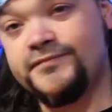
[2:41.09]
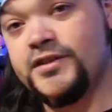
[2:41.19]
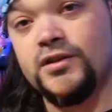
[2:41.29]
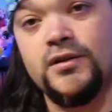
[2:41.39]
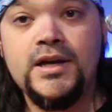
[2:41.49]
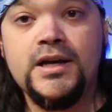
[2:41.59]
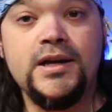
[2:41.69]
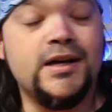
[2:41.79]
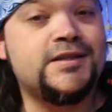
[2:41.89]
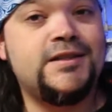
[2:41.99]
So,
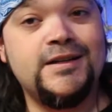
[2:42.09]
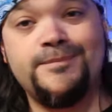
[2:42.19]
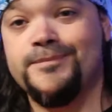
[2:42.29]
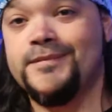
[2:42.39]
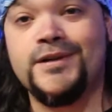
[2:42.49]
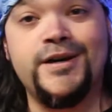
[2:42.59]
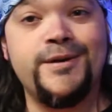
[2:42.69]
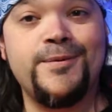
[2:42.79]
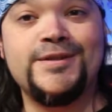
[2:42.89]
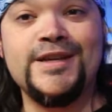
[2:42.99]
next up,
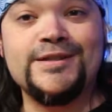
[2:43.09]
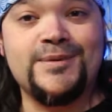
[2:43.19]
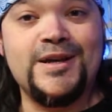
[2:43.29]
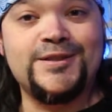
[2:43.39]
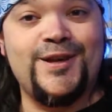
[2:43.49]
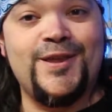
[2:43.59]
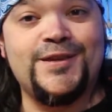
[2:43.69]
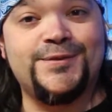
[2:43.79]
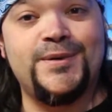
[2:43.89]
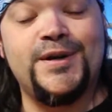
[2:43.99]
couldn't resist when I saw
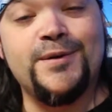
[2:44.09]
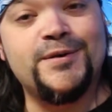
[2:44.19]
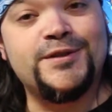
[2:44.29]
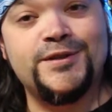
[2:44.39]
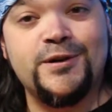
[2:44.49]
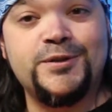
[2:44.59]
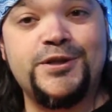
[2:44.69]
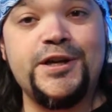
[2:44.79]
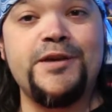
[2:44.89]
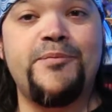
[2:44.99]
this one. It was so
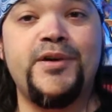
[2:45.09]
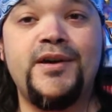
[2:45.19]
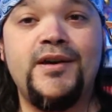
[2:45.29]
cheap.